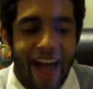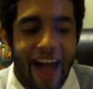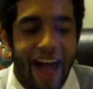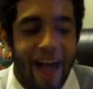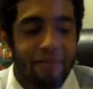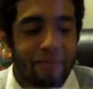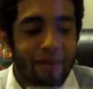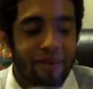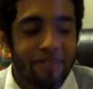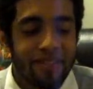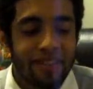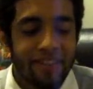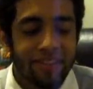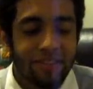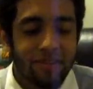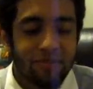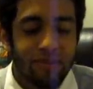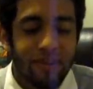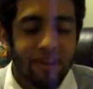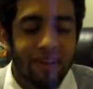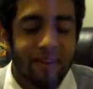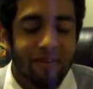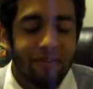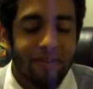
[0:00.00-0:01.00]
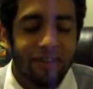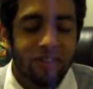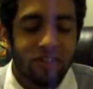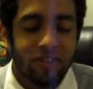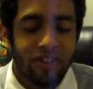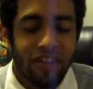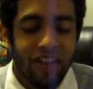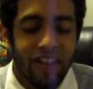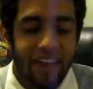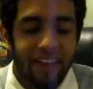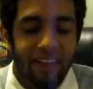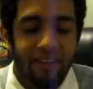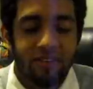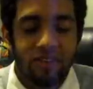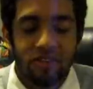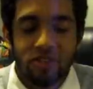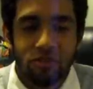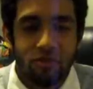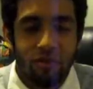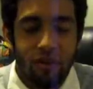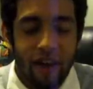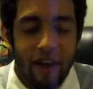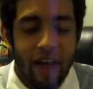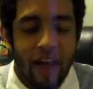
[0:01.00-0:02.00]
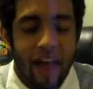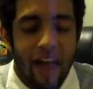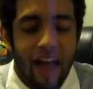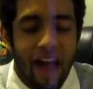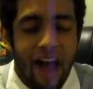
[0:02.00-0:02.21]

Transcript: I bought this one originally, there's a story,